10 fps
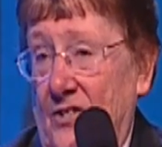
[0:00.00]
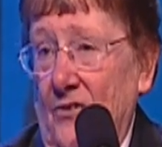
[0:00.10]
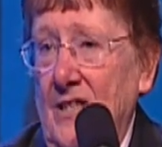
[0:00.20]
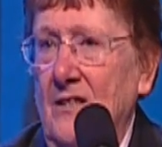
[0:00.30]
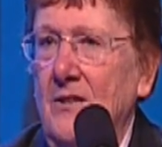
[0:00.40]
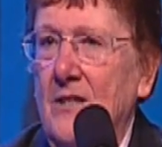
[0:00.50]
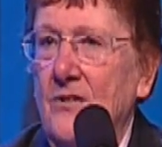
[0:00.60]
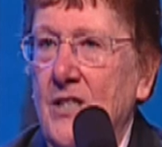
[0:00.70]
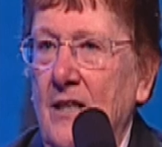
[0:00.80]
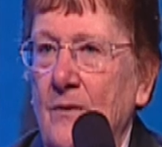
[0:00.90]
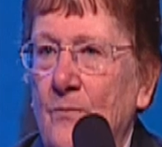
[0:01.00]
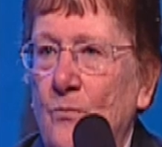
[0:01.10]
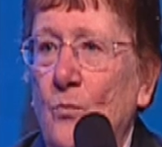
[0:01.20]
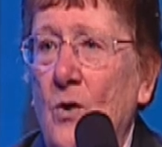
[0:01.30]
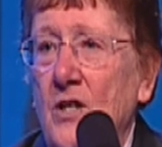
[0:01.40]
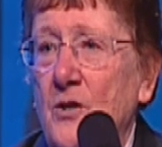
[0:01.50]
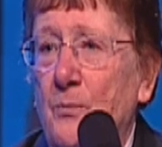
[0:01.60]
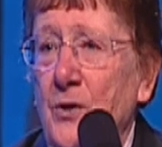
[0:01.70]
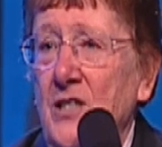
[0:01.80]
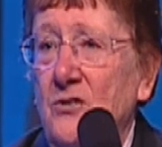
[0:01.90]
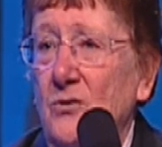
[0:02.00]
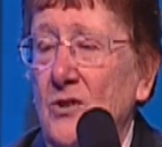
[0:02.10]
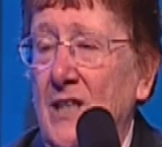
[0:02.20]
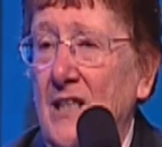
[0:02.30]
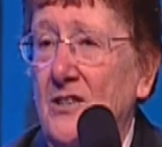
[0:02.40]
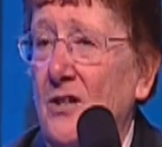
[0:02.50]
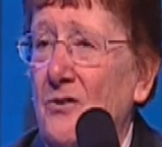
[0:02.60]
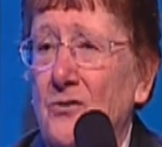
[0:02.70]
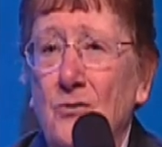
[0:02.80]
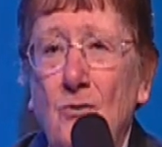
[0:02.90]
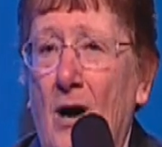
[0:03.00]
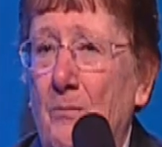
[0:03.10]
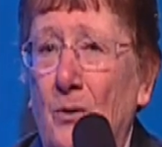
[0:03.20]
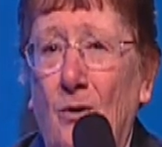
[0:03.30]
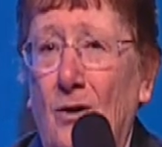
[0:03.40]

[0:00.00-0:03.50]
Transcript: During the liturgy, one of the preschool kids threw up